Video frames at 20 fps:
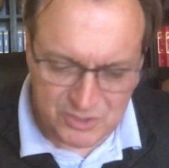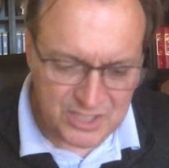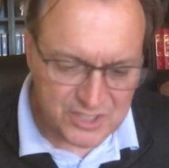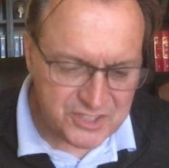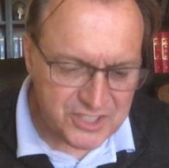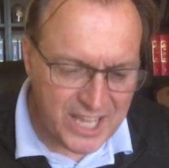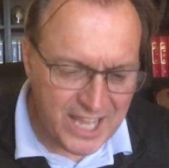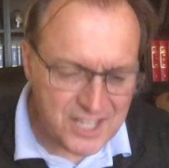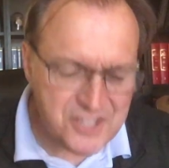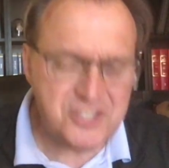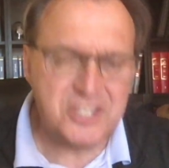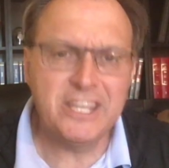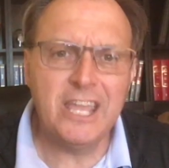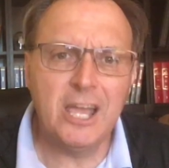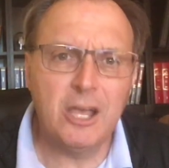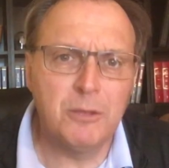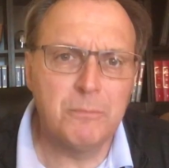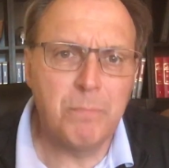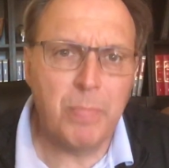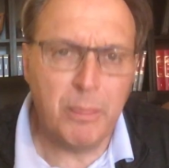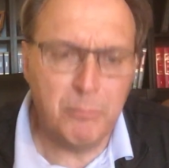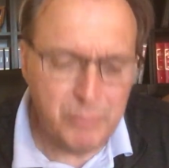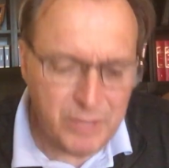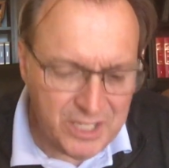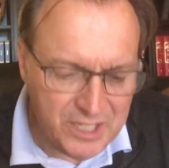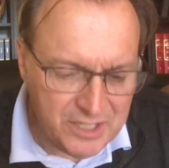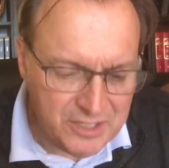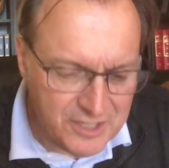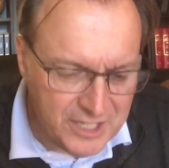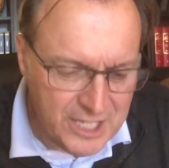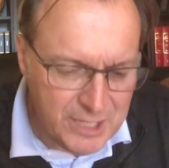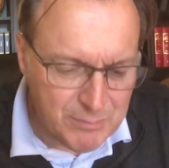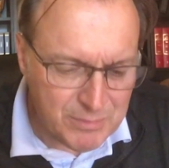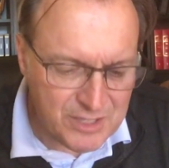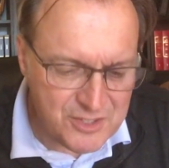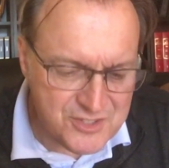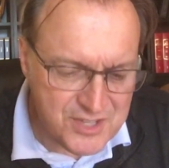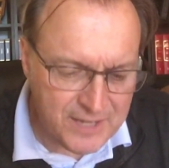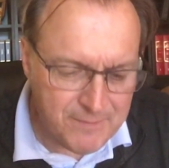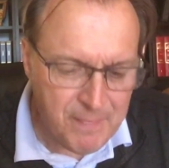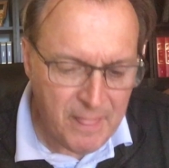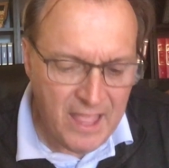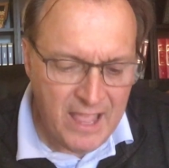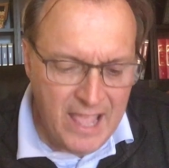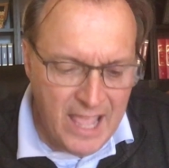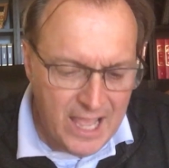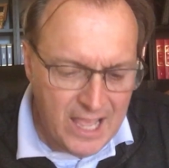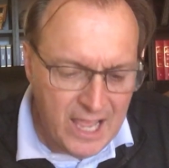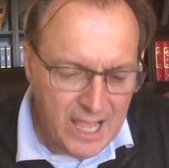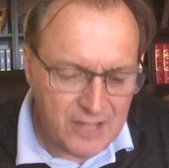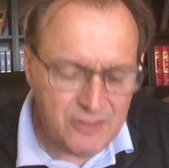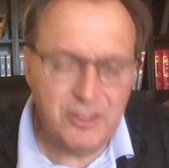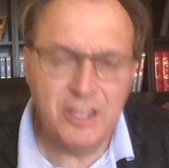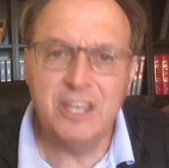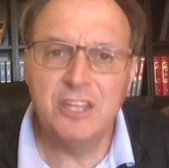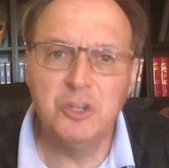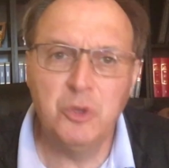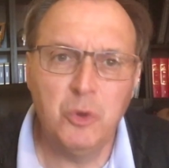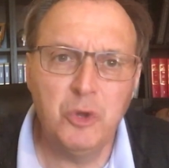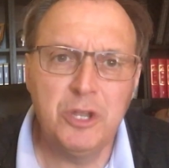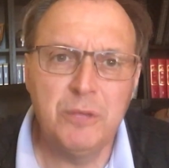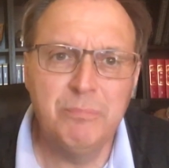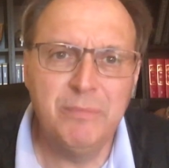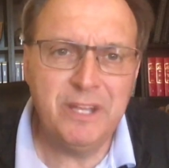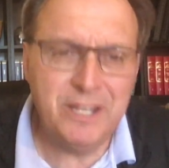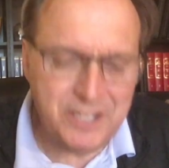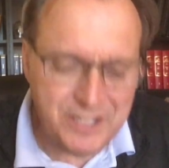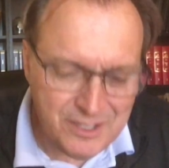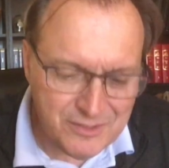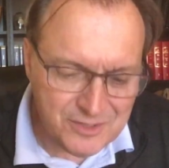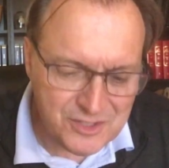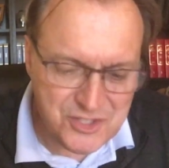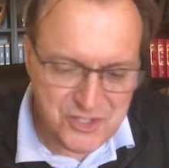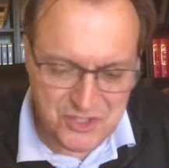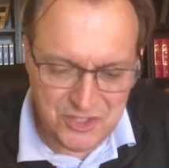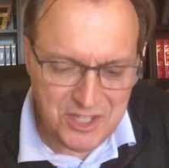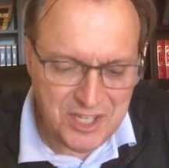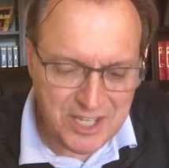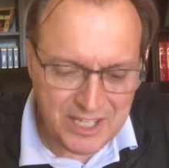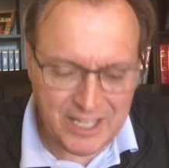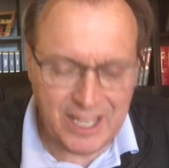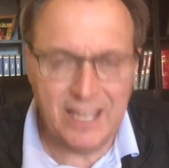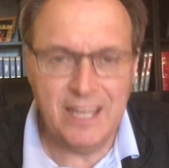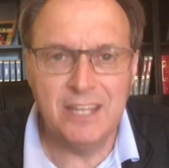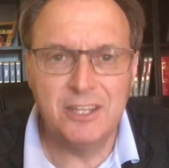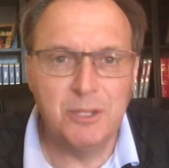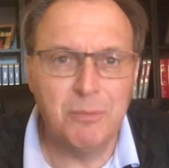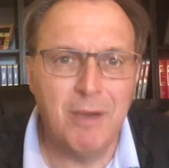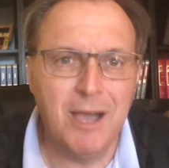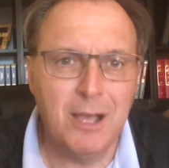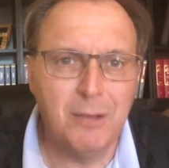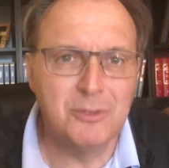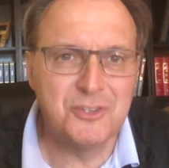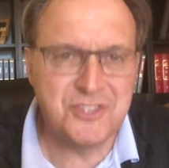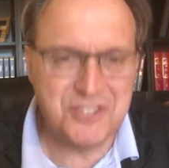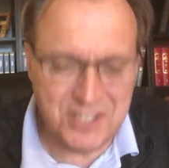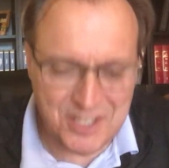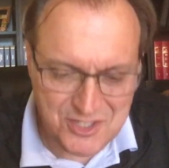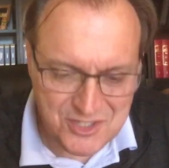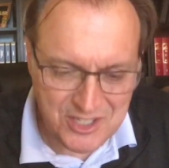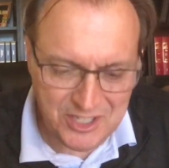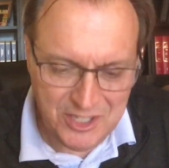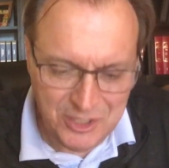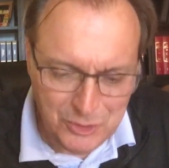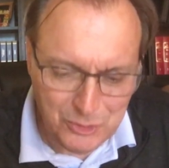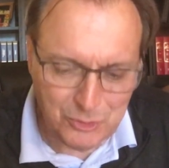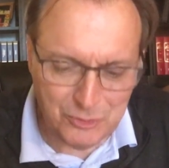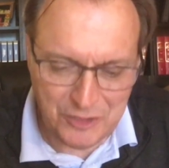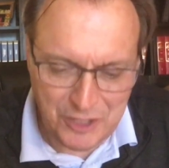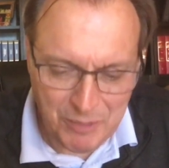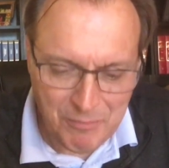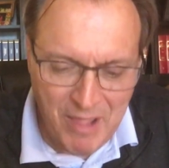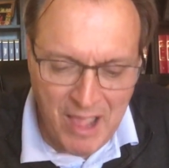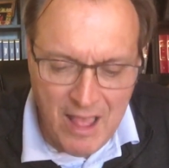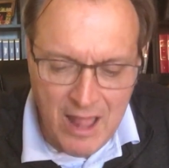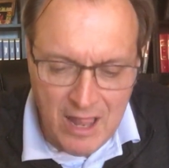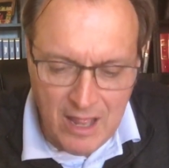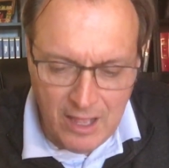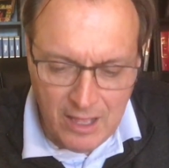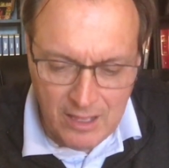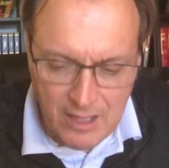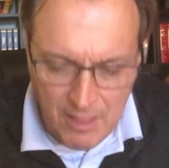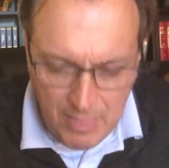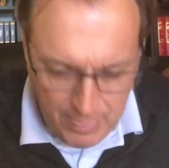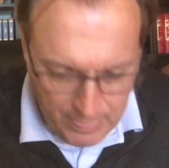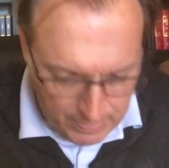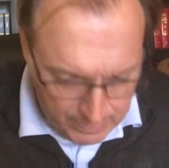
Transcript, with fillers: says, casting out many demons, and, and, they anointed many of the sick, and the Bible says, healed them. Uh,